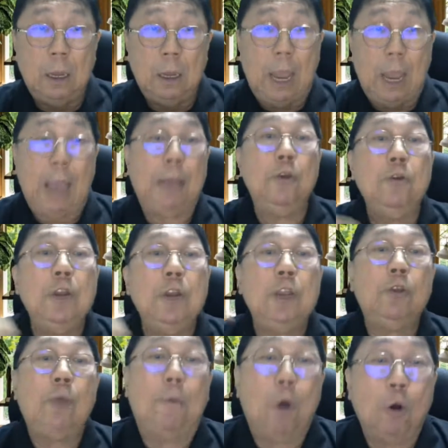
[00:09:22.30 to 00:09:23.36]
And you need
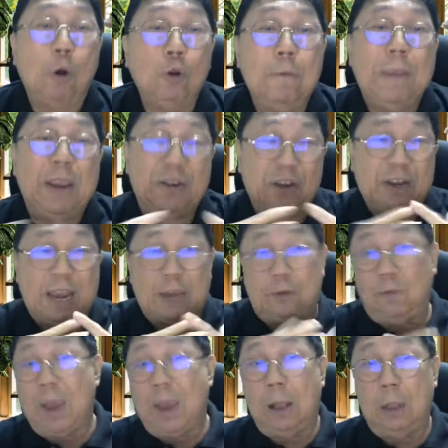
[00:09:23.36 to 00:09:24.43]
to have automation as
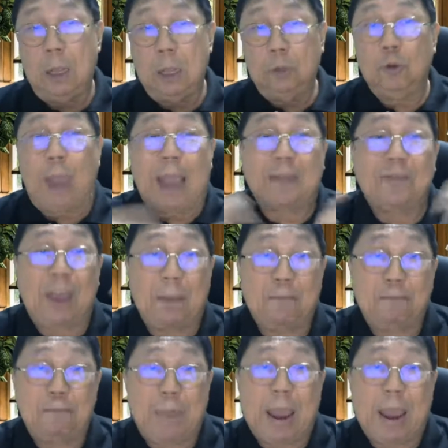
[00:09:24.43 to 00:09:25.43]
well to accept